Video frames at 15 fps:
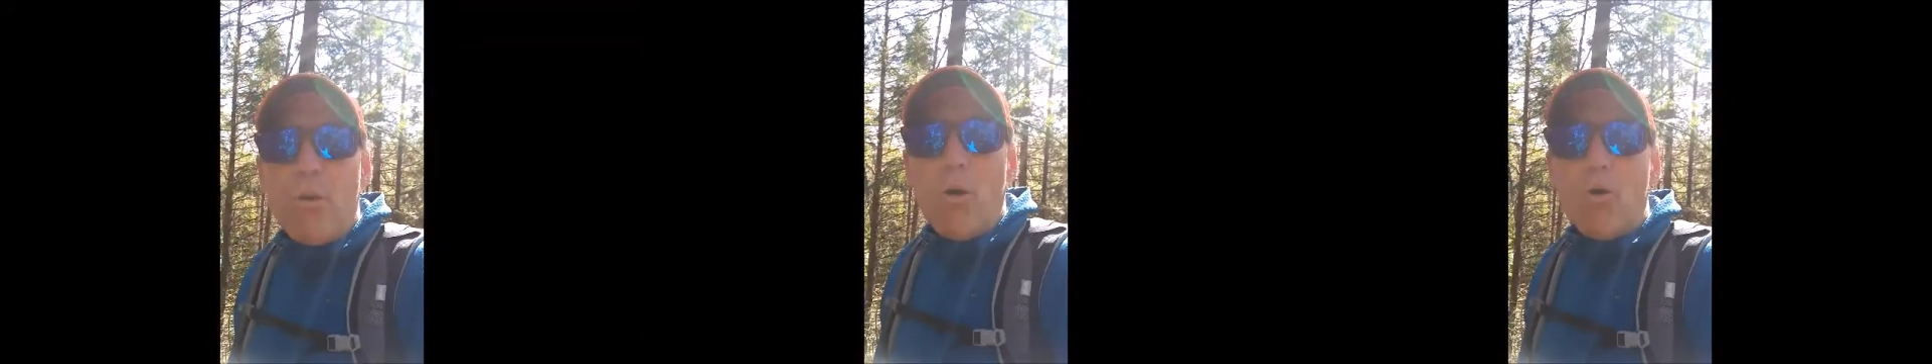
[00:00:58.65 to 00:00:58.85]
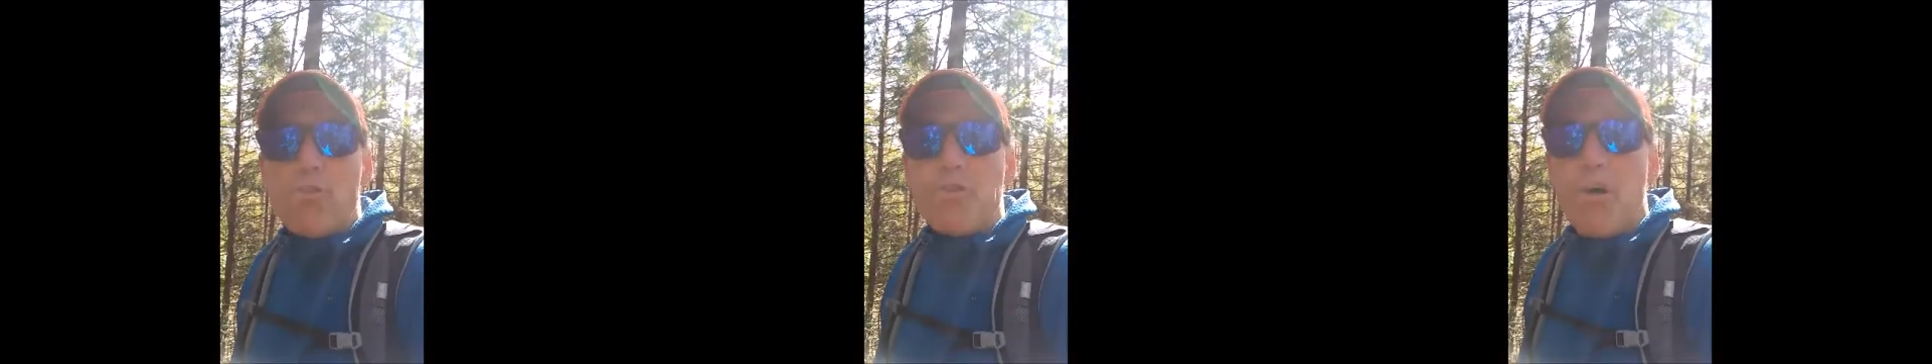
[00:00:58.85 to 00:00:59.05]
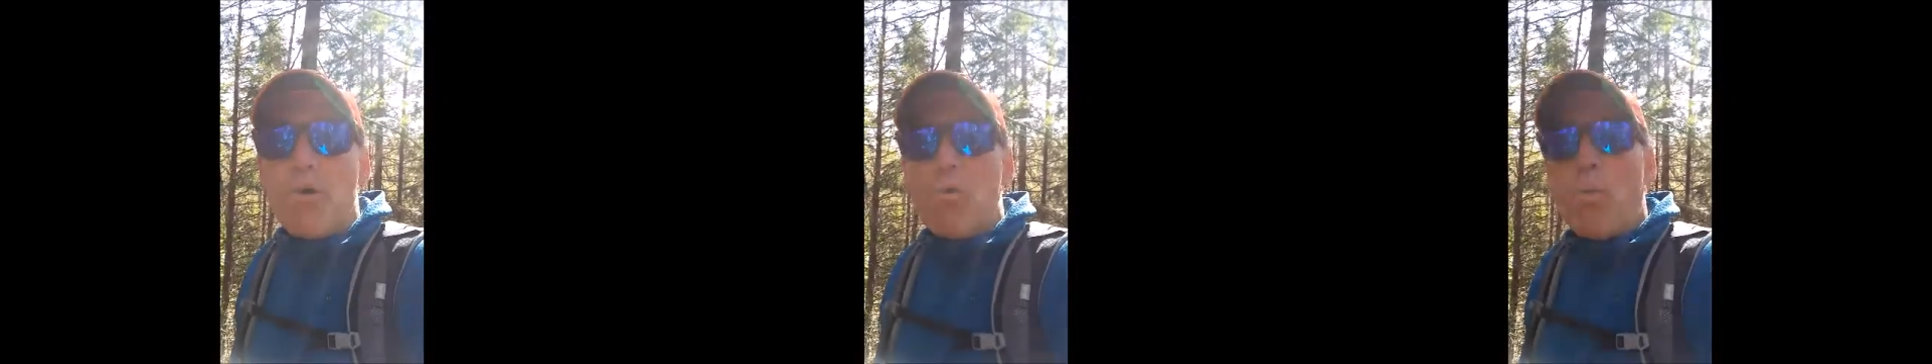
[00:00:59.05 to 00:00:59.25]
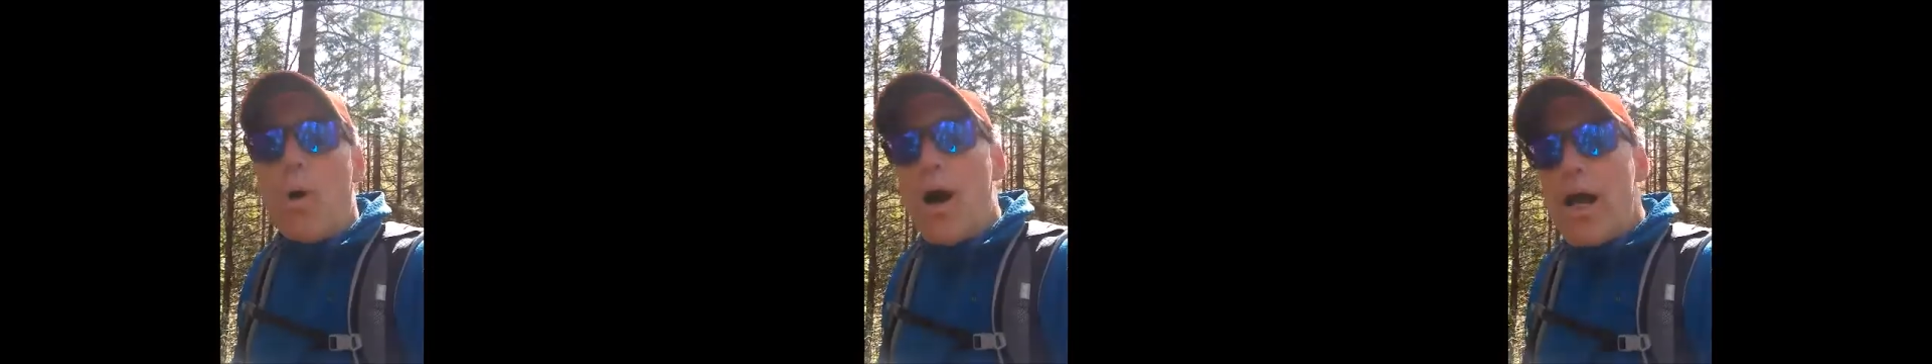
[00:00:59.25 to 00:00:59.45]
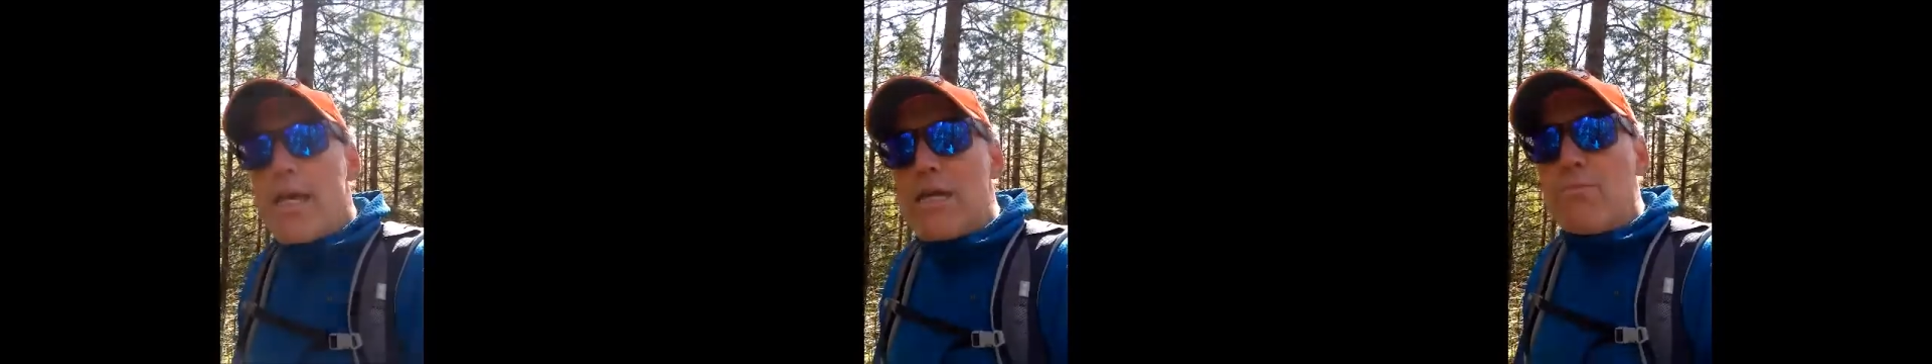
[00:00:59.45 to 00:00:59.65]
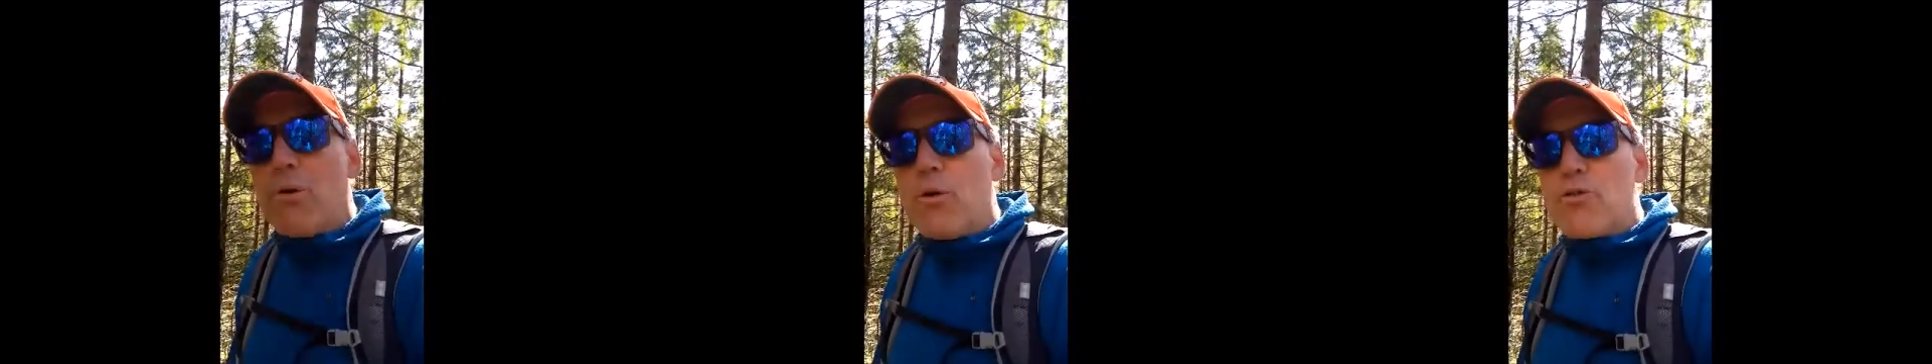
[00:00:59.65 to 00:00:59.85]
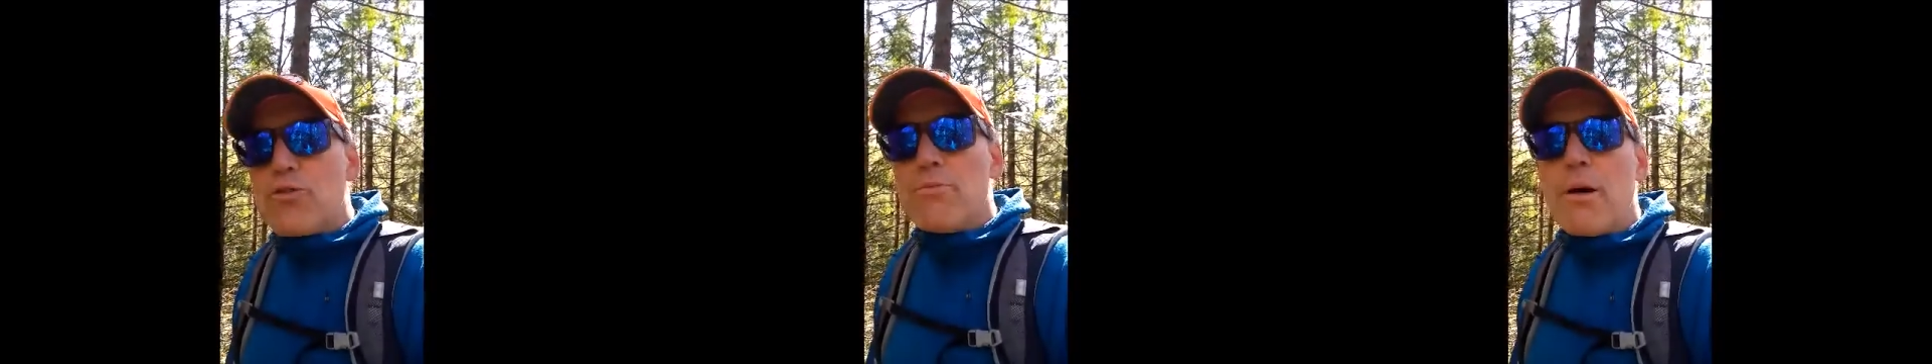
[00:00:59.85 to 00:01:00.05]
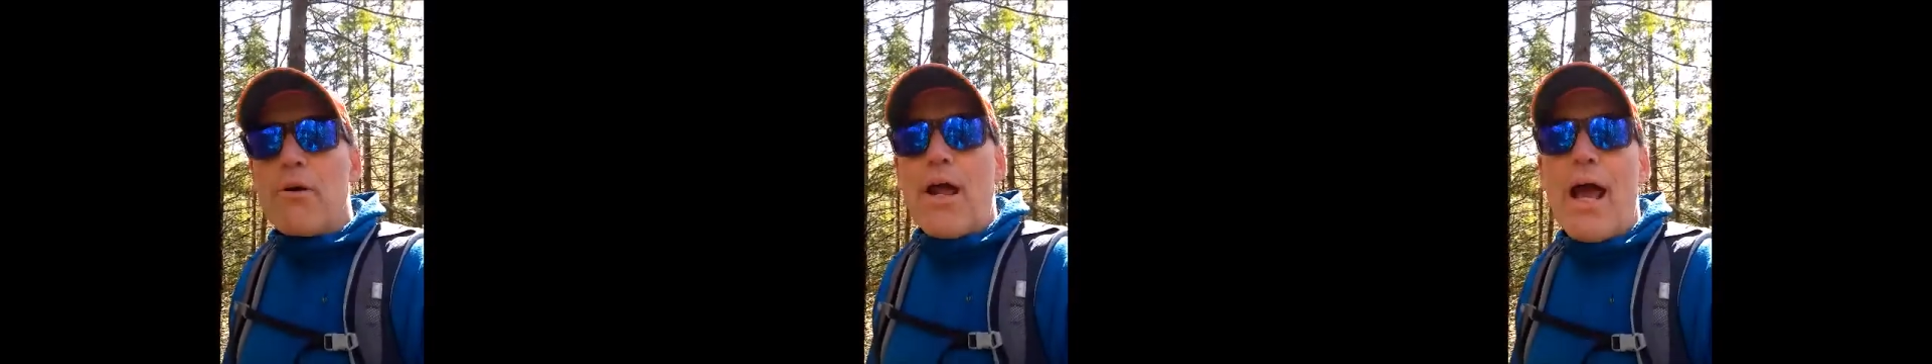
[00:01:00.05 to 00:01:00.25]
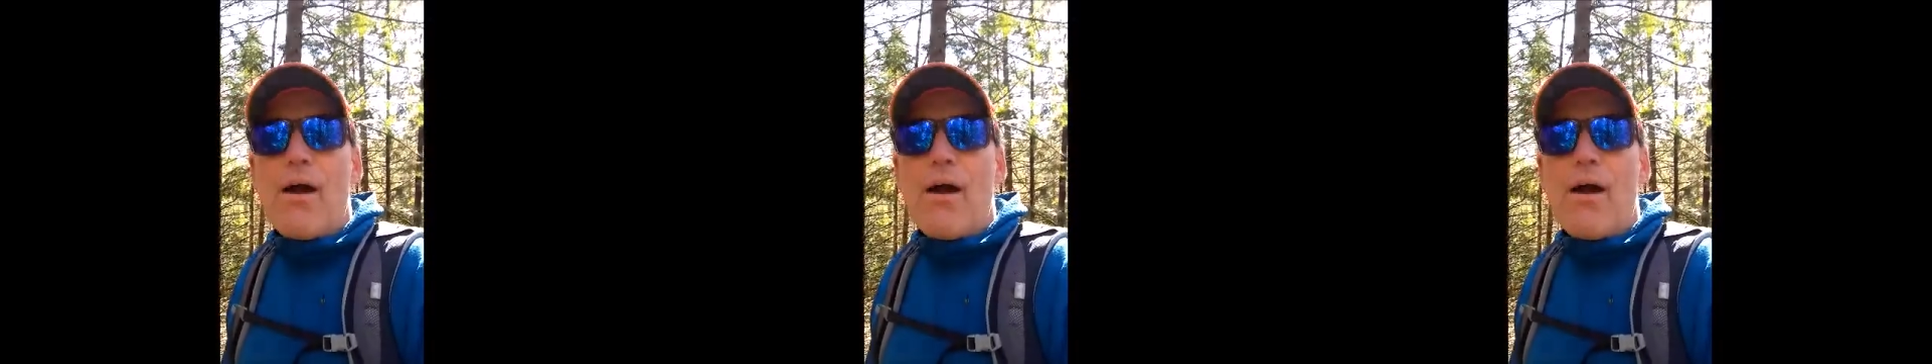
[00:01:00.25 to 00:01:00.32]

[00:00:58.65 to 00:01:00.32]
pulls out, why he pulls them out,